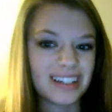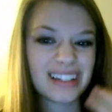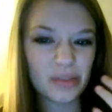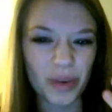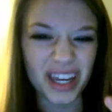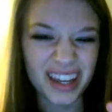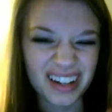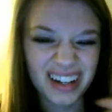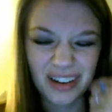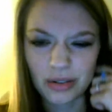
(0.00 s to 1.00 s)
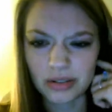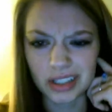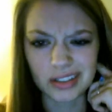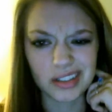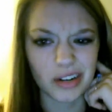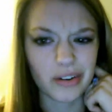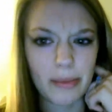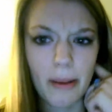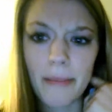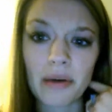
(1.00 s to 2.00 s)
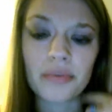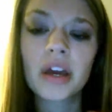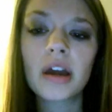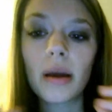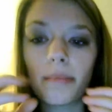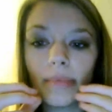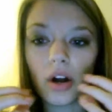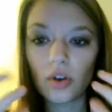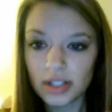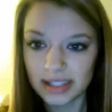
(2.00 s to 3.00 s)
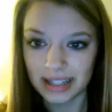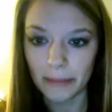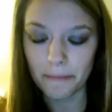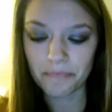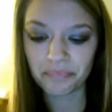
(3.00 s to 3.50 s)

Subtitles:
That's weird, you know, like staring at my mouth. But honestly,